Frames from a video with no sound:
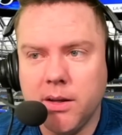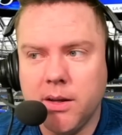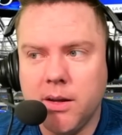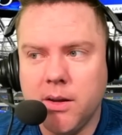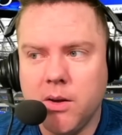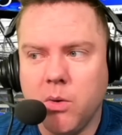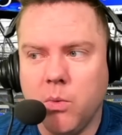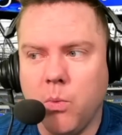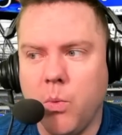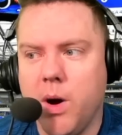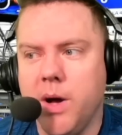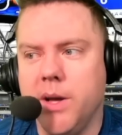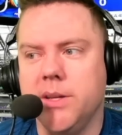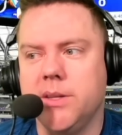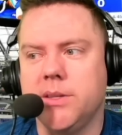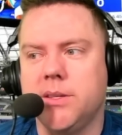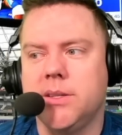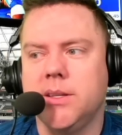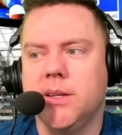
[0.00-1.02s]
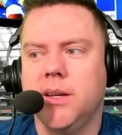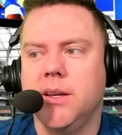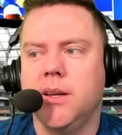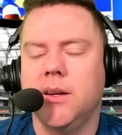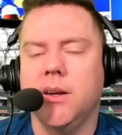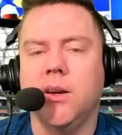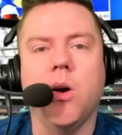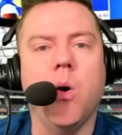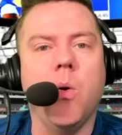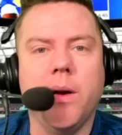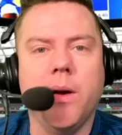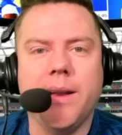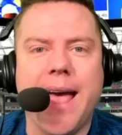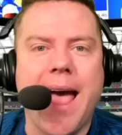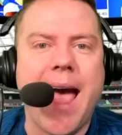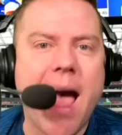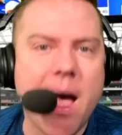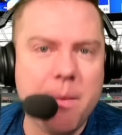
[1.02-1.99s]
was going to
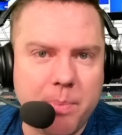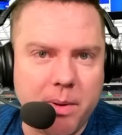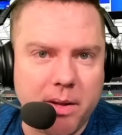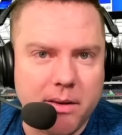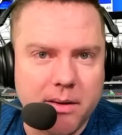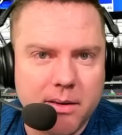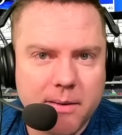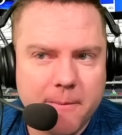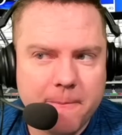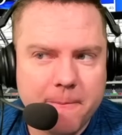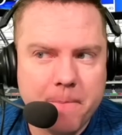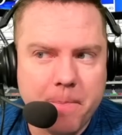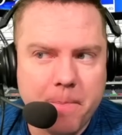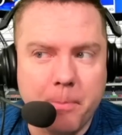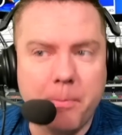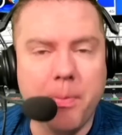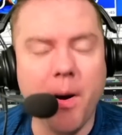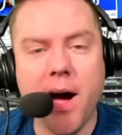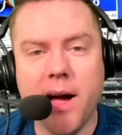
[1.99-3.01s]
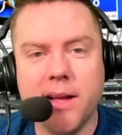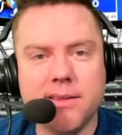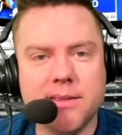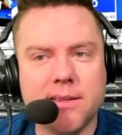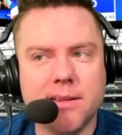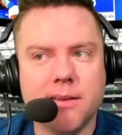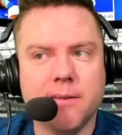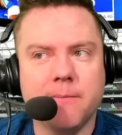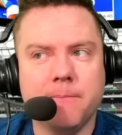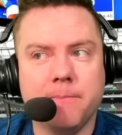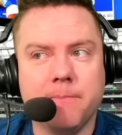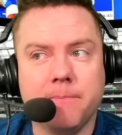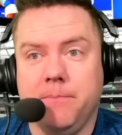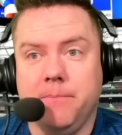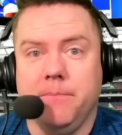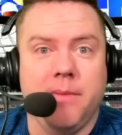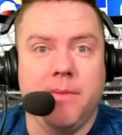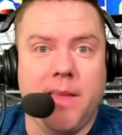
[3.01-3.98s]
happen. But
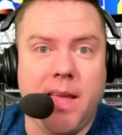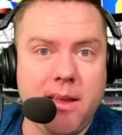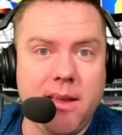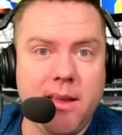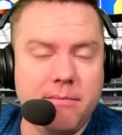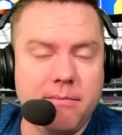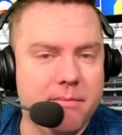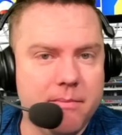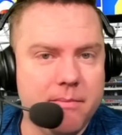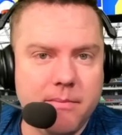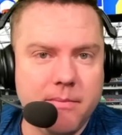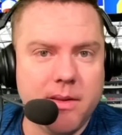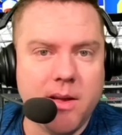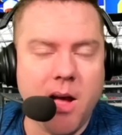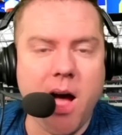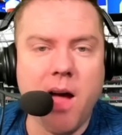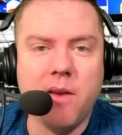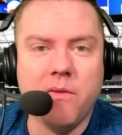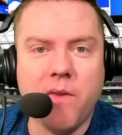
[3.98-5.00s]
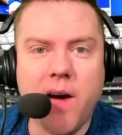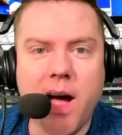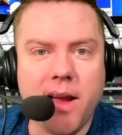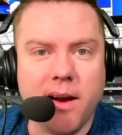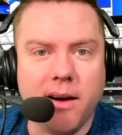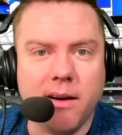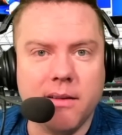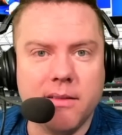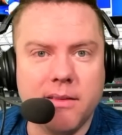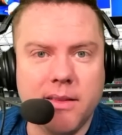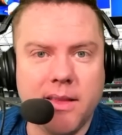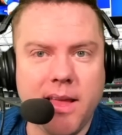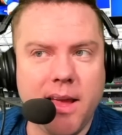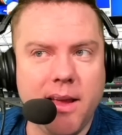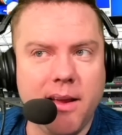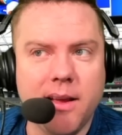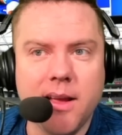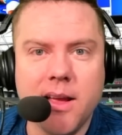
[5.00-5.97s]
they caught fire.
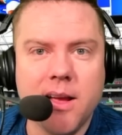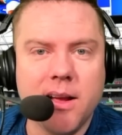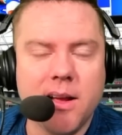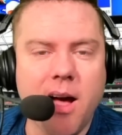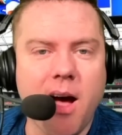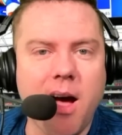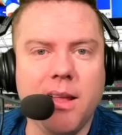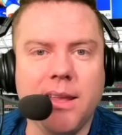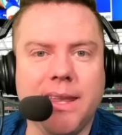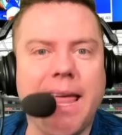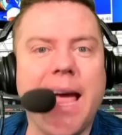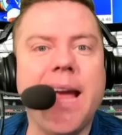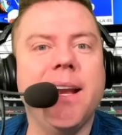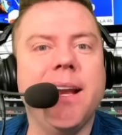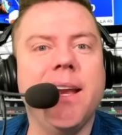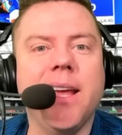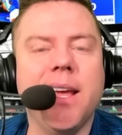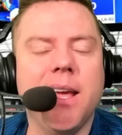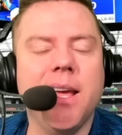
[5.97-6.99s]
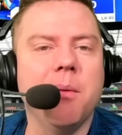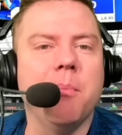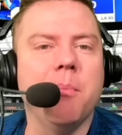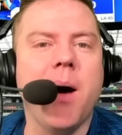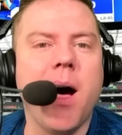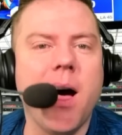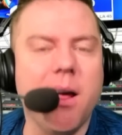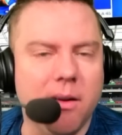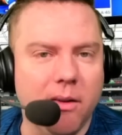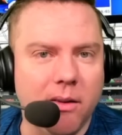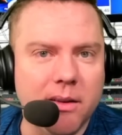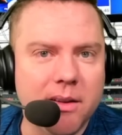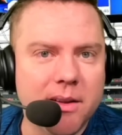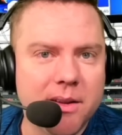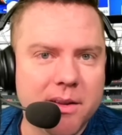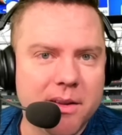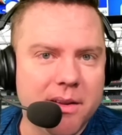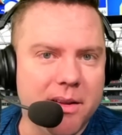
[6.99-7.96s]
They caught lightning in a bottle,
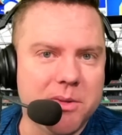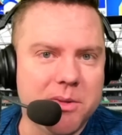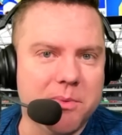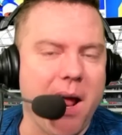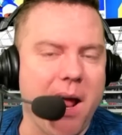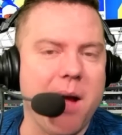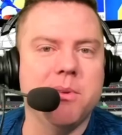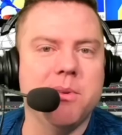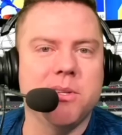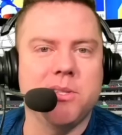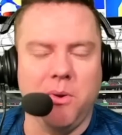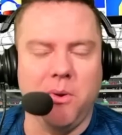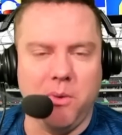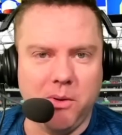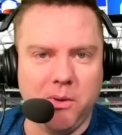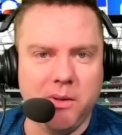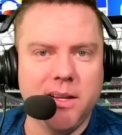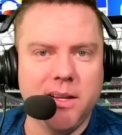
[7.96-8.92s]
is what I was told.